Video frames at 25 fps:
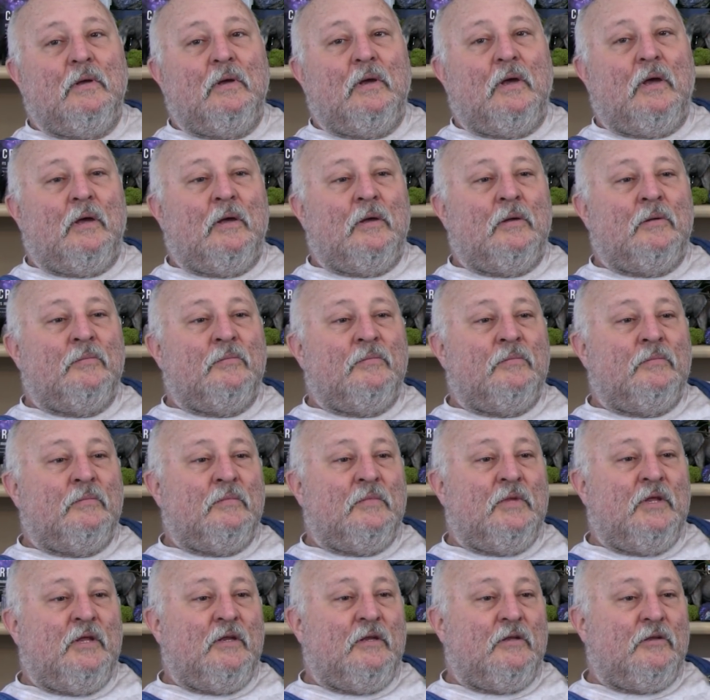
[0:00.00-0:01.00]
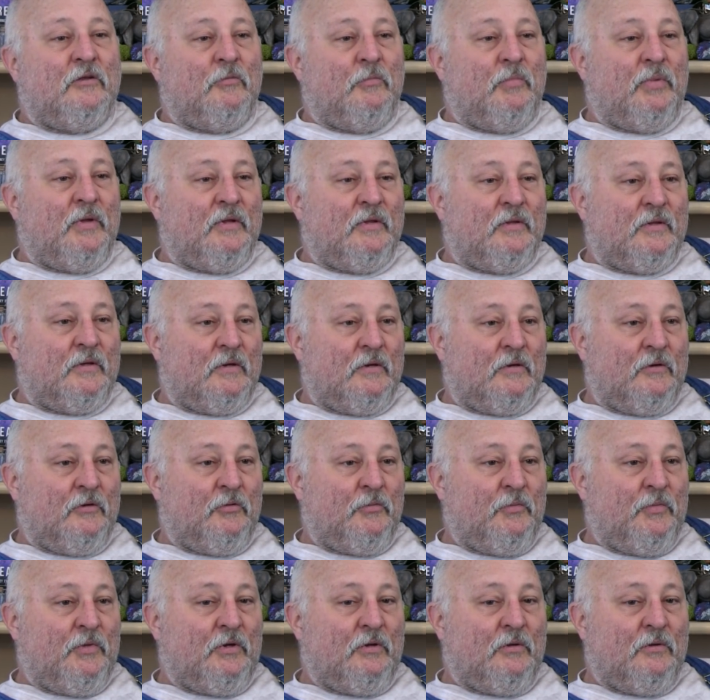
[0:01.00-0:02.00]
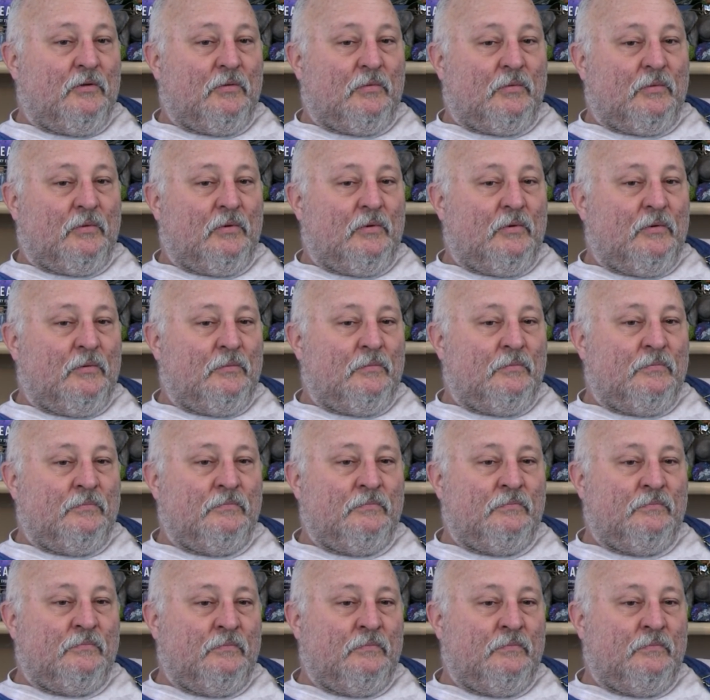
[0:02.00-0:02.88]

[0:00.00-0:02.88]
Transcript: um, needed to be there in the middle of the room.